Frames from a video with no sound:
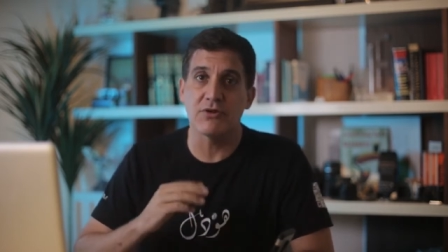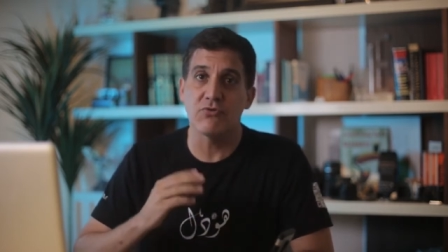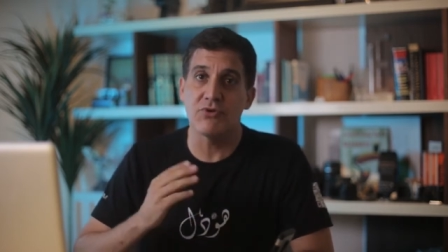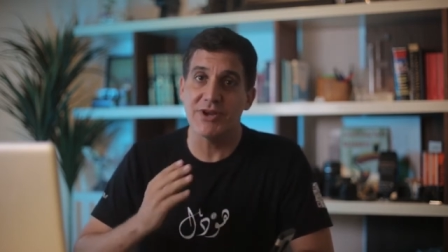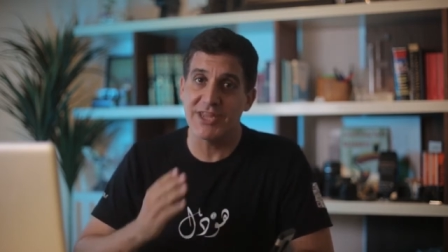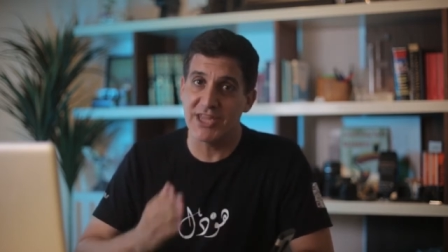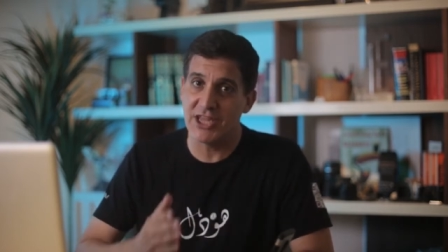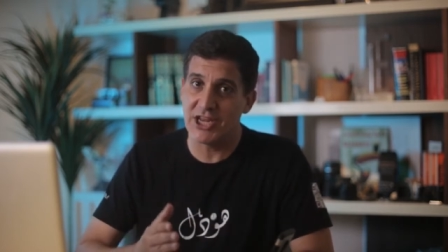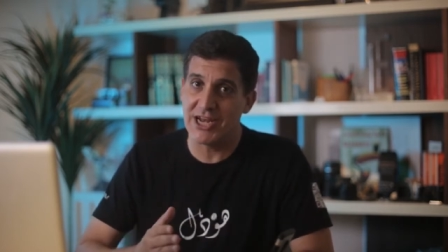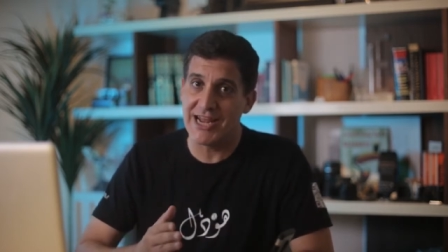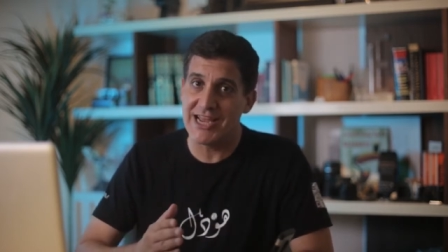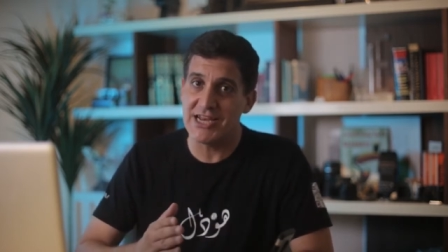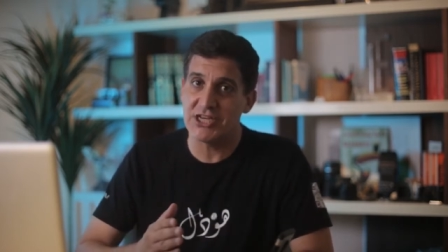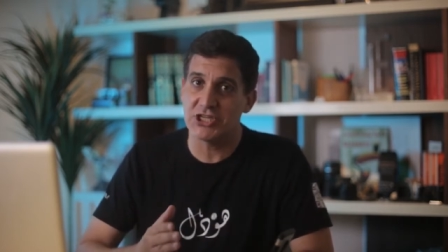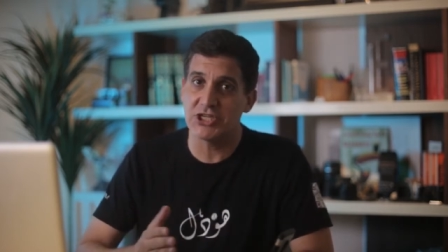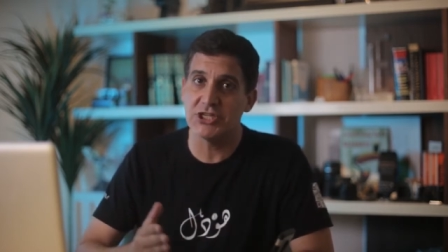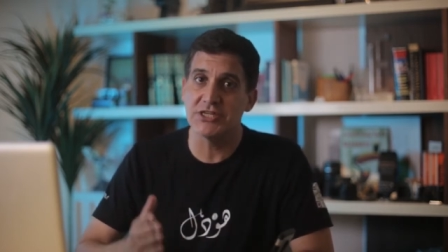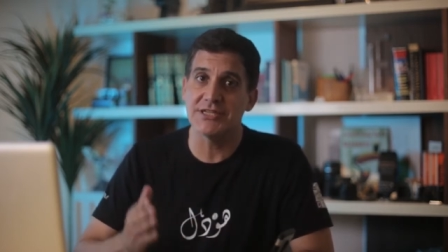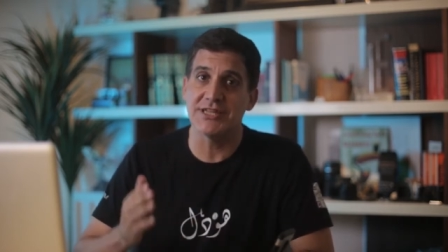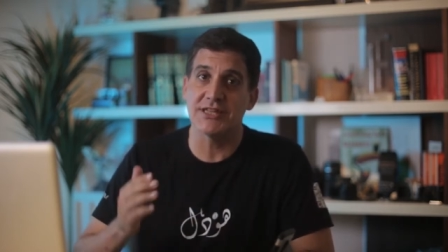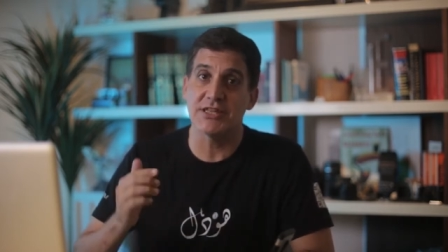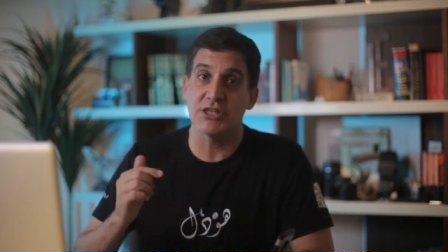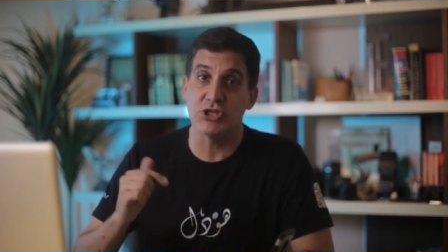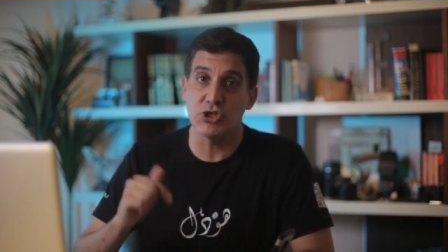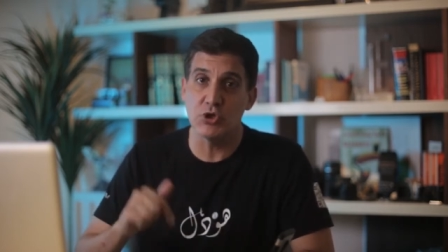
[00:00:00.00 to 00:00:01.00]
regulation
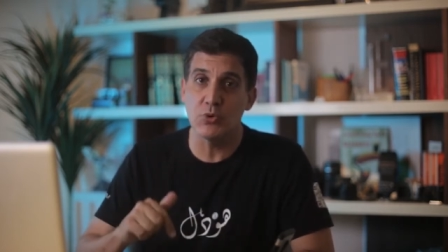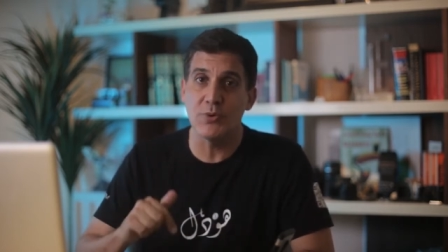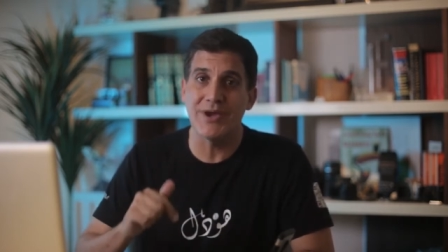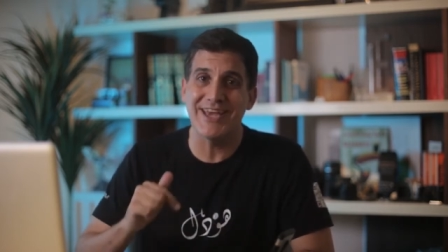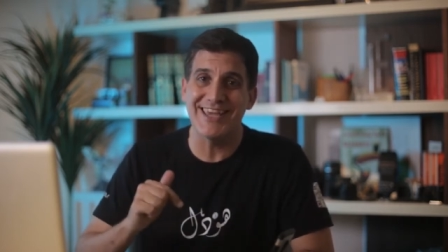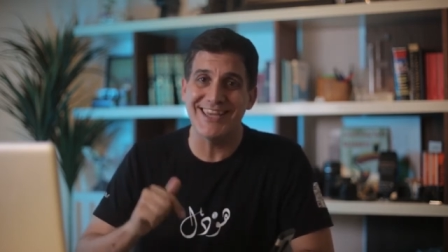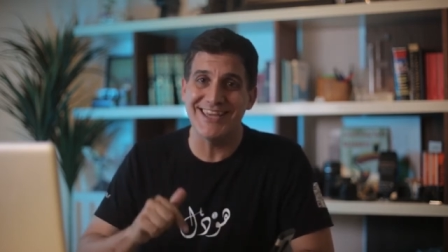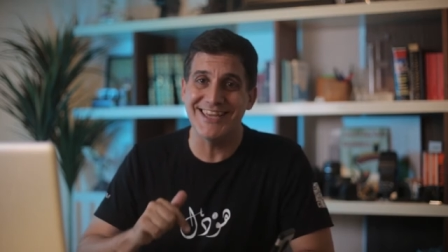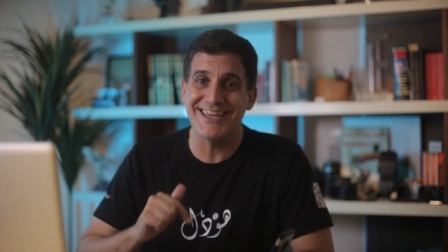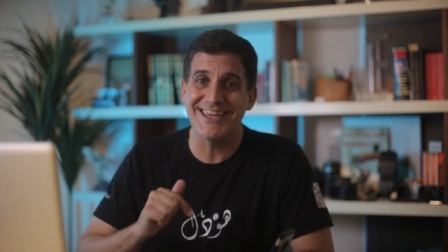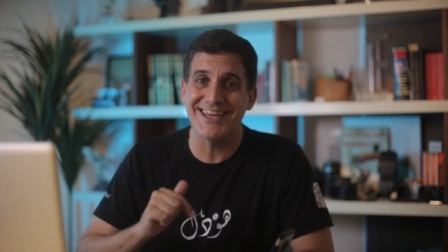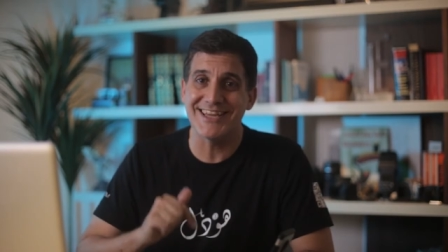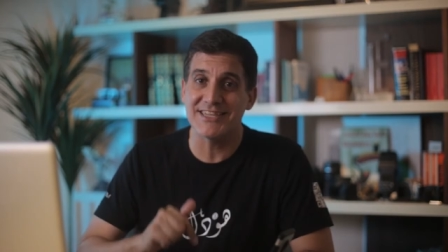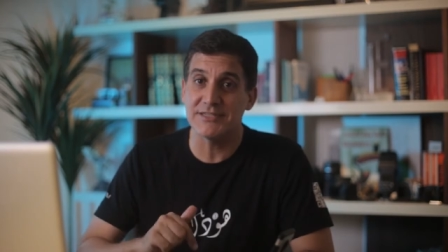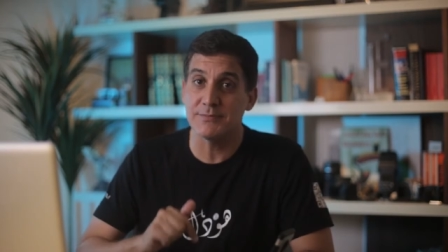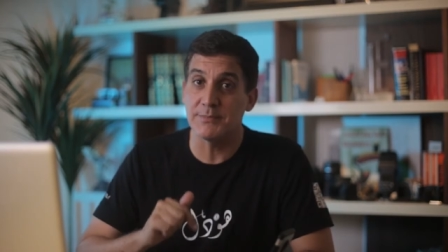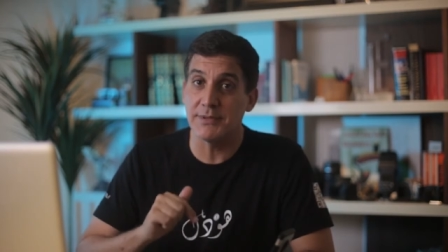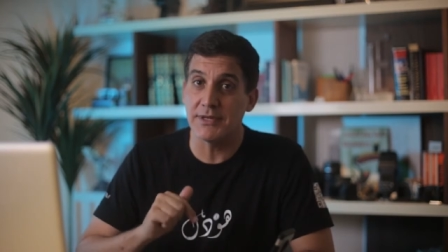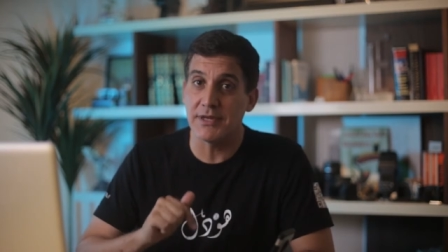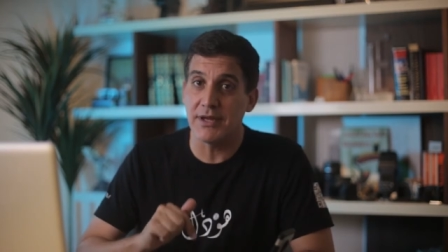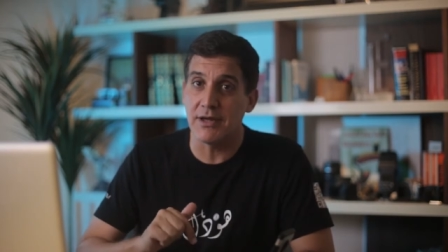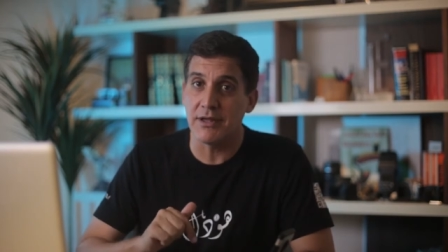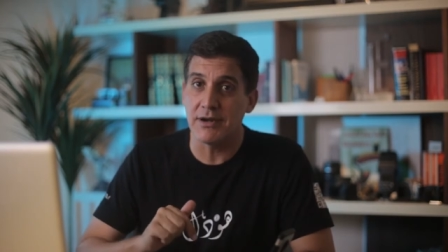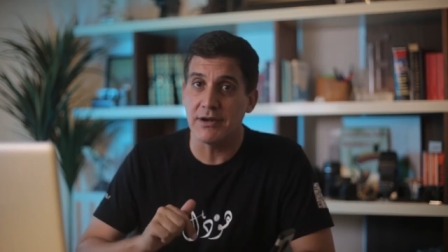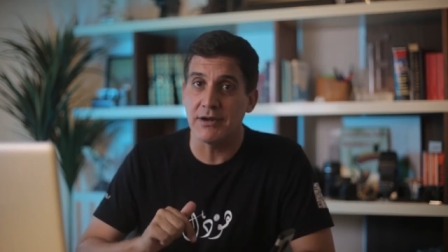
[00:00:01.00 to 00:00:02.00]
that the UAE has
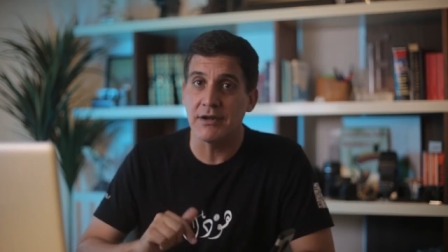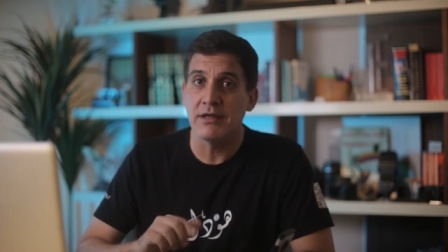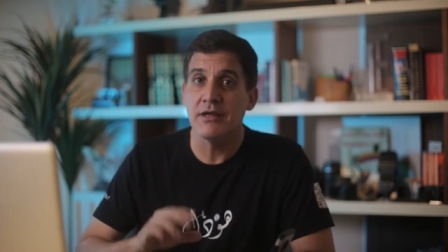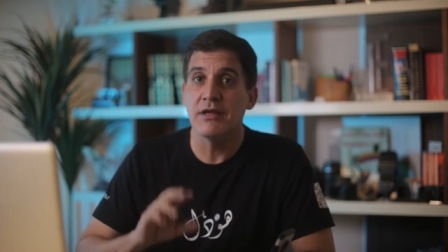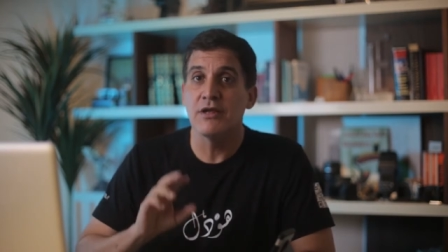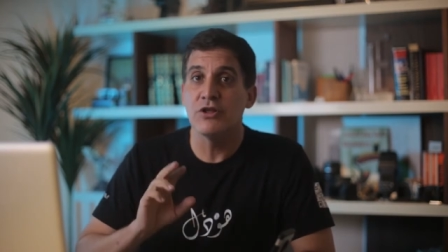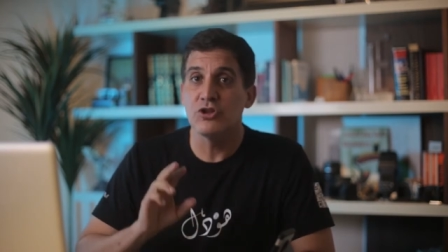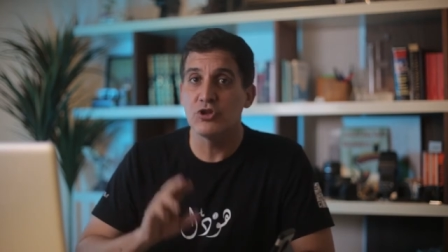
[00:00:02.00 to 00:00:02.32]
begun